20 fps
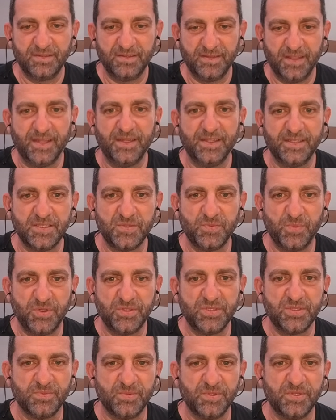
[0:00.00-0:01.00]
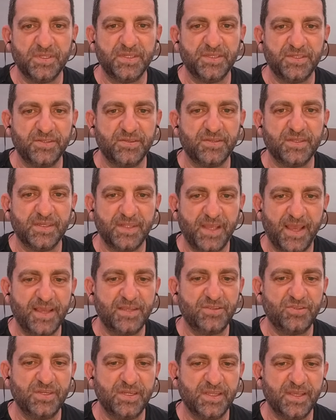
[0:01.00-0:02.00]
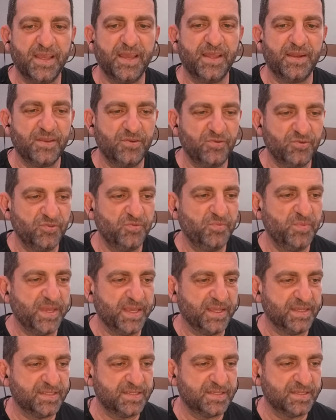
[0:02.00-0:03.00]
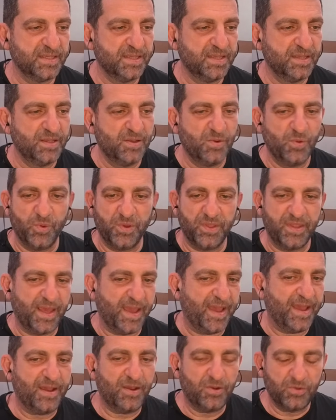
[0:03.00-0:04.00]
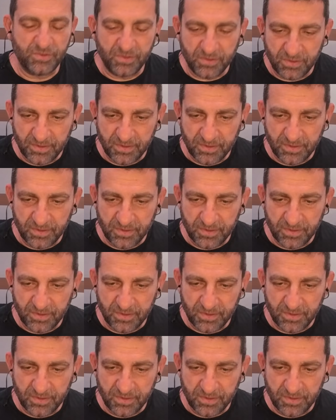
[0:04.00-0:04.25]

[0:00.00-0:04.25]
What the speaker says: that it's possible and you can actually get a good mix without